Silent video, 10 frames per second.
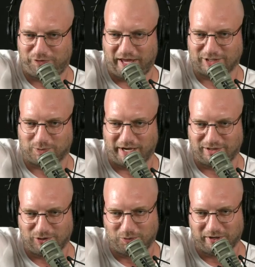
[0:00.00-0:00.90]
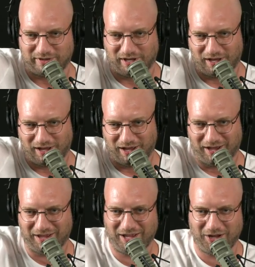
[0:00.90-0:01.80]
ass white dude with the
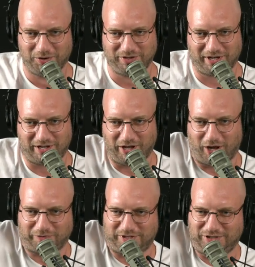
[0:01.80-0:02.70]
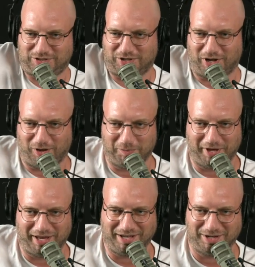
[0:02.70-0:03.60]
uh, with the cutoff t shirt on, man
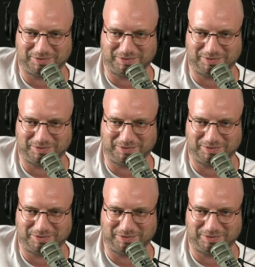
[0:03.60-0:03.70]
man. That'd be a